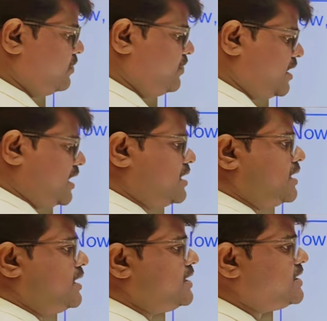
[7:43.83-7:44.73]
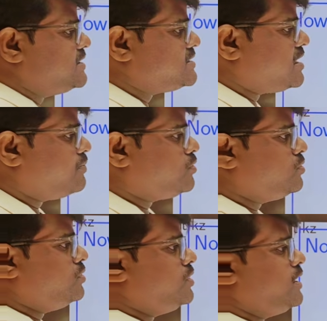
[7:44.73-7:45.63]
we can increase up
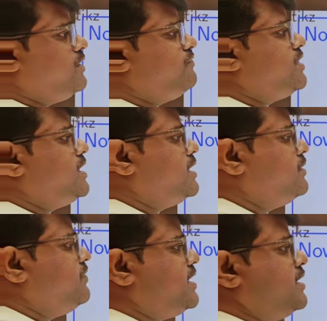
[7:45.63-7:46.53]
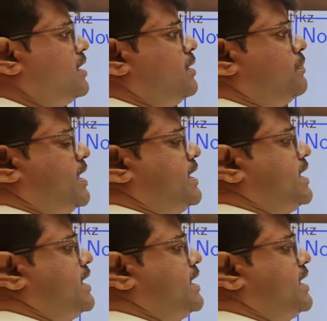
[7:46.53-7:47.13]
to infinity by